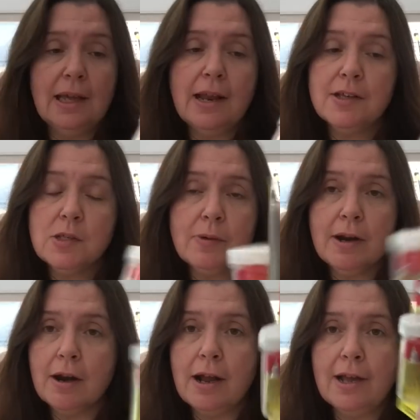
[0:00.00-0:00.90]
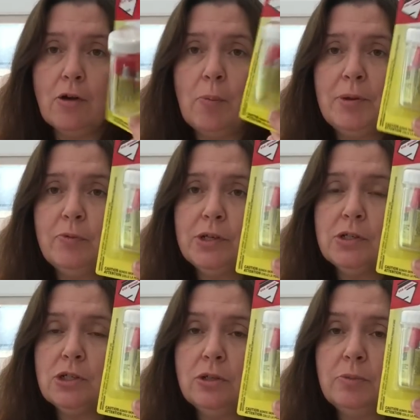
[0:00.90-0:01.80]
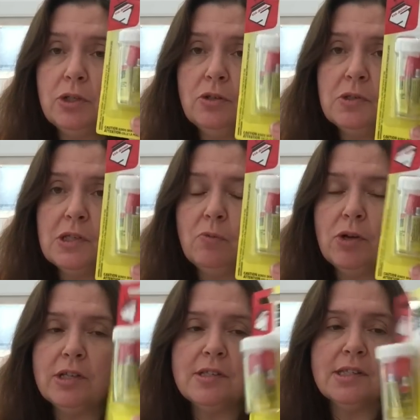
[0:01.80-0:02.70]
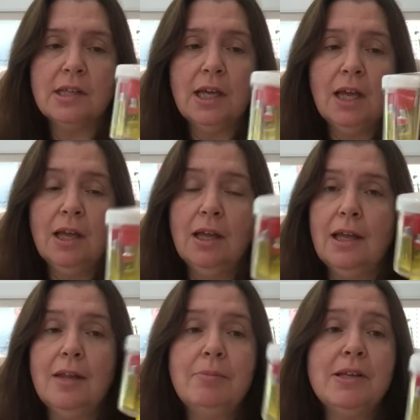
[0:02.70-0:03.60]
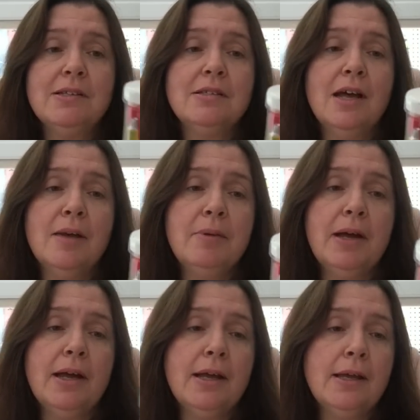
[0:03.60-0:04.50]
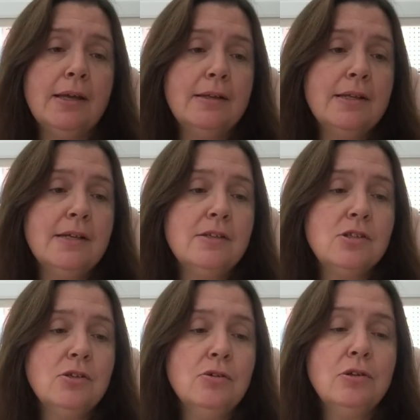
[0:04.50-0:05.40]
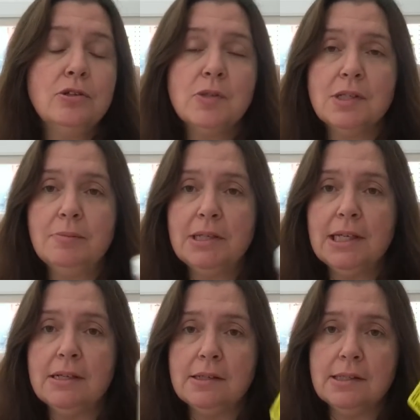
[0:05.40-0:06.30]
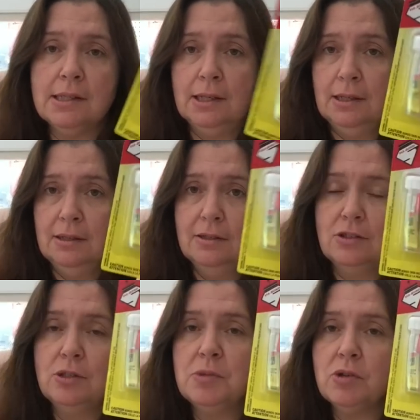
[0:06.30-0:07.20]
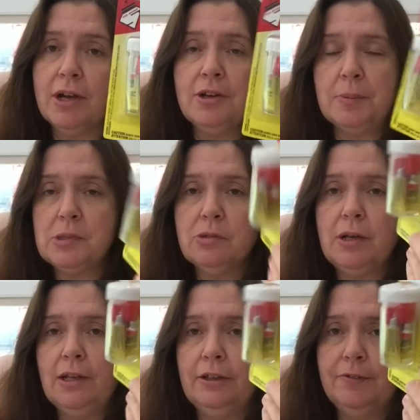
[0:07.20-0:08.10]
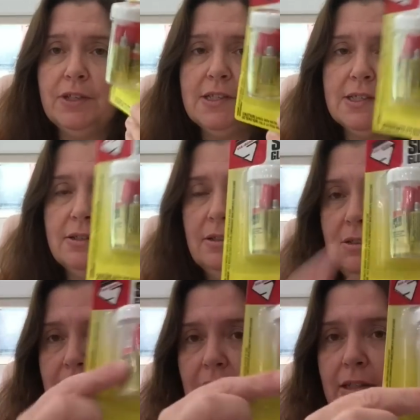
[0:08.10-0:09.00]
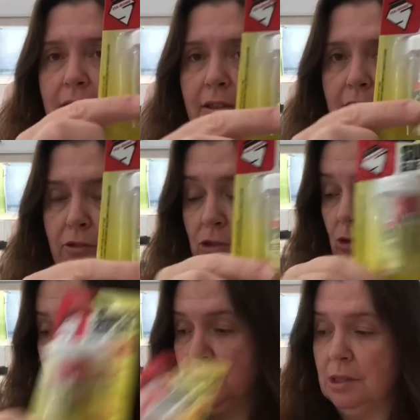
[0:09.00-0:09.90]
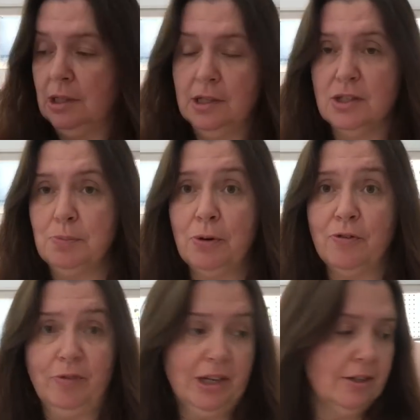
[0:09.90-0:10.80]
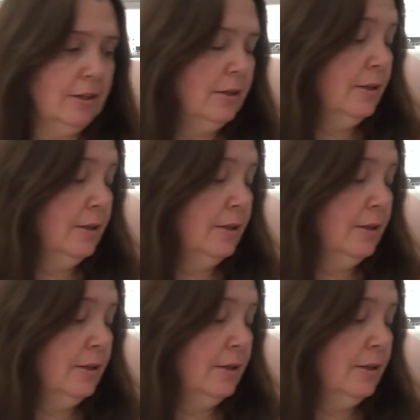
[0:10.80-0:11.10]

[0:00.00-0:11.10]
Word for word: And I swear, I opened one tube to use it once. And by the time I need to glue something else, the tubes dried up. So I love these little, little tubes. It's perfect.